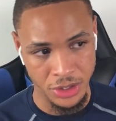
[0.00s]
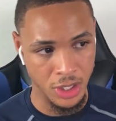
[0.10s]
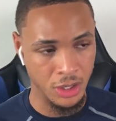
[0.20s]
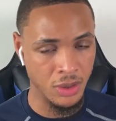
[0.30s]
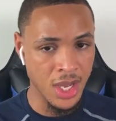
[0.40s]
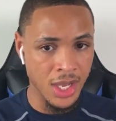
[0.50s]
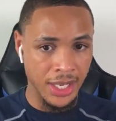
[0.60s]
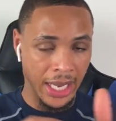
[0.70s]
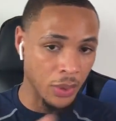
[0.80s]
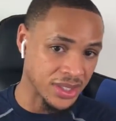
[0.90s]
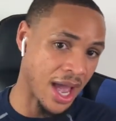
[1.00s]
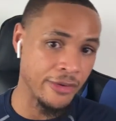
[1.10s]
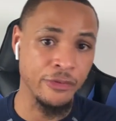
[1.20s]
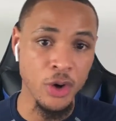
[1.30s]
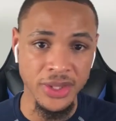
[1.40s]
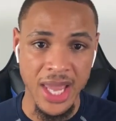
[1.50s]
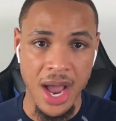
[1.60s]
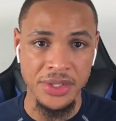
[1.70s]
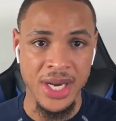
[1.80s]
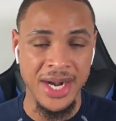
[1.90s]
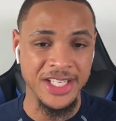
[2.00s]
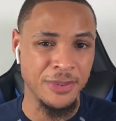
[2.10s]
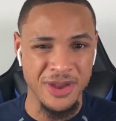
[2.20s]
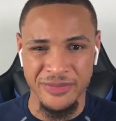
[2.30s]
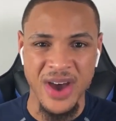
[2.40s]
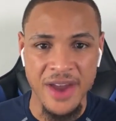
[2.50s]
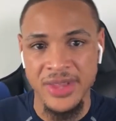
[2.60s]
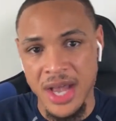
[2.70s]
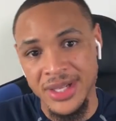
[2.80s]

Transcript: So it was at 4,000. Now they spent $5,000.